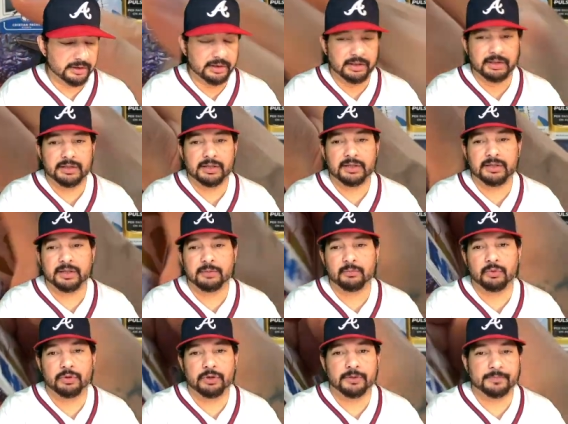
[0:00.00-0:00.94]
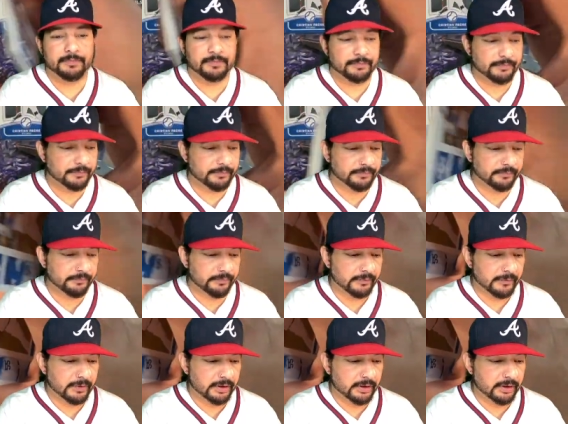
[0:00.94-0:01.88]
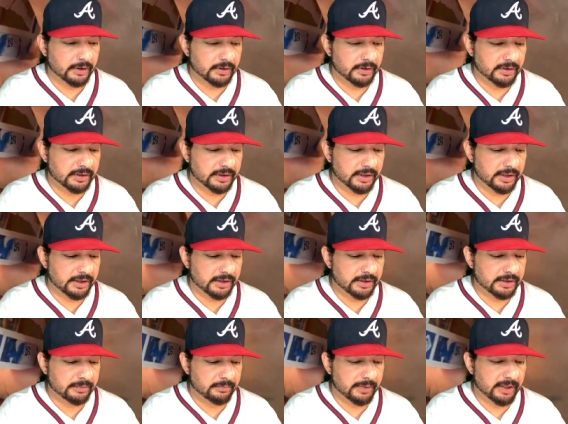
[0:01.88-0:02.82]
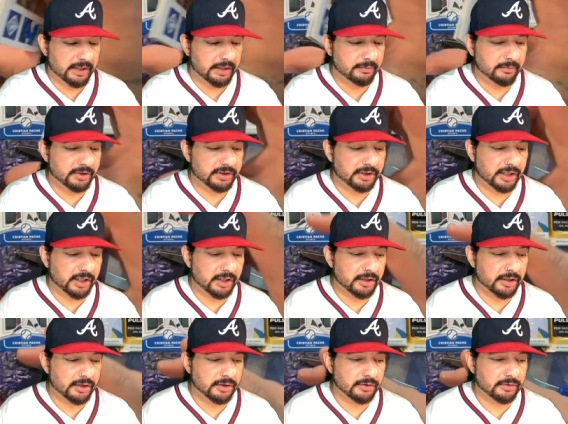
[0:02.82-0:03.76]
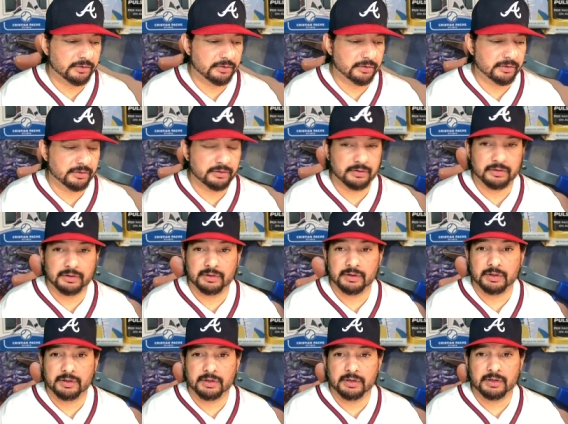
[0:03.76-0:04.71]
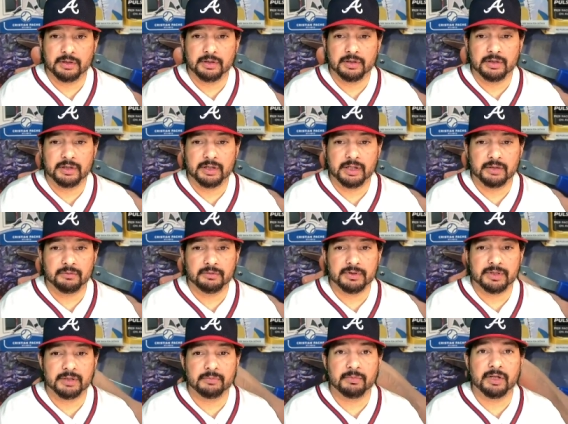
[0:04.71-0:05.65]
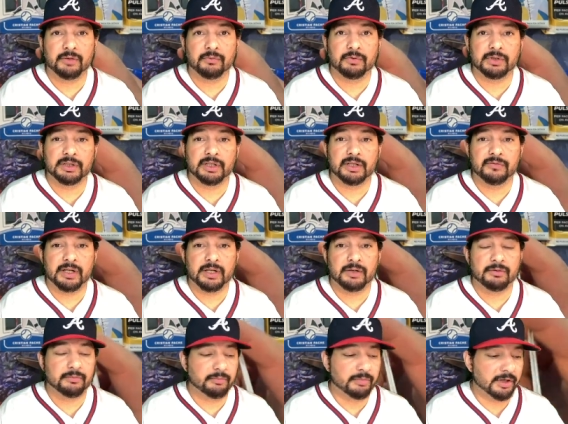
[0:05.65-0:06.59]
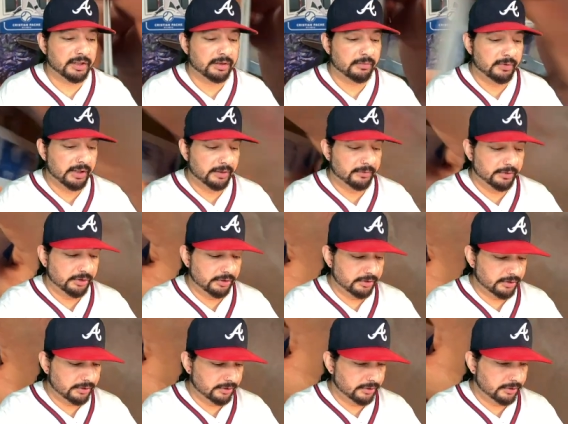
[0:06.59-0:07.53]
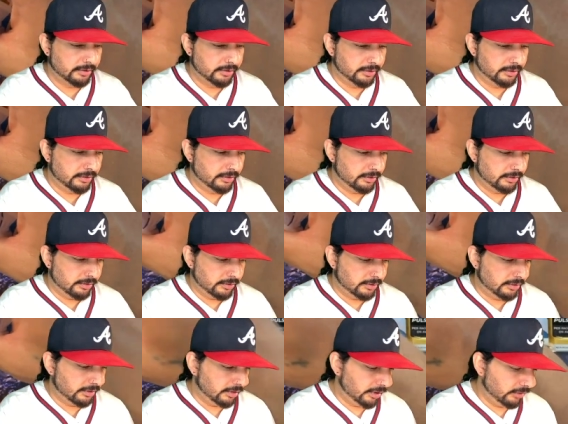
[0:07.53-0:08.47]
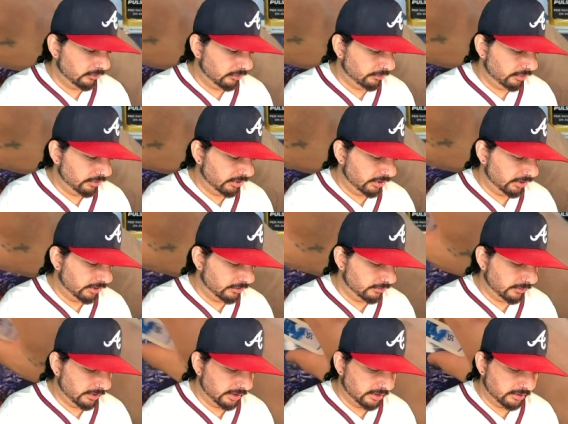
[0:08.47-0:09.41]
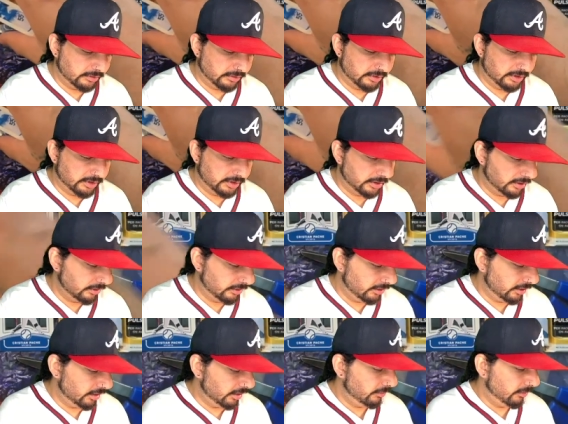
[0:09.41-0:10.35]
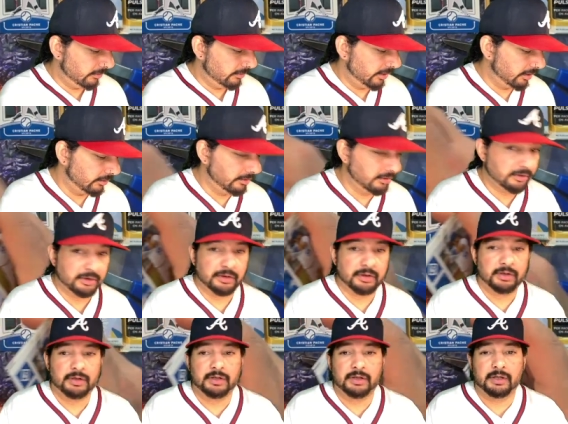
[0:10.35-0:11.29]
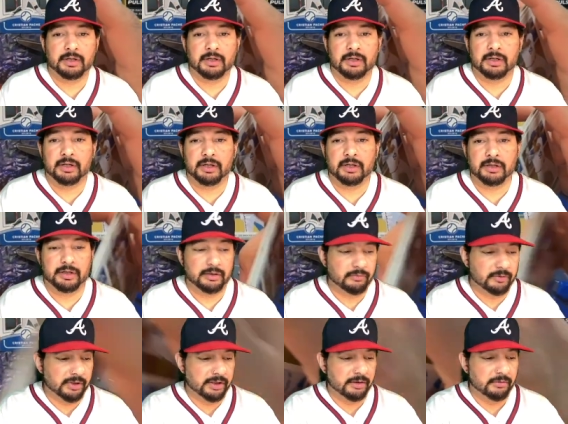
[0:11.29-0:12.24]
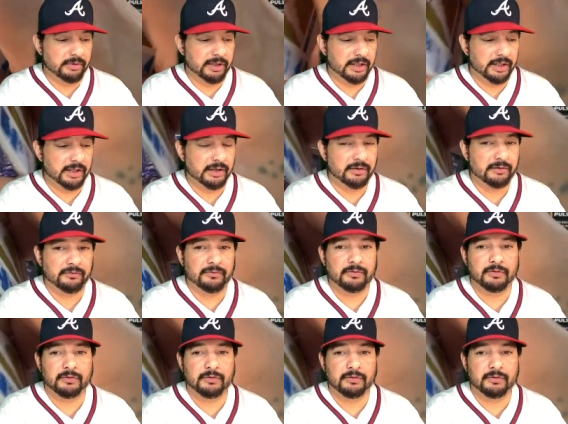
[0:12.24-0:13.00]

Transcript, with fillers: it is a thick boy. This guy is Manny Machado. That one, somebody would love that one, possibly, I'm sure. So I will put him down just, just to put him down. And then right here we have,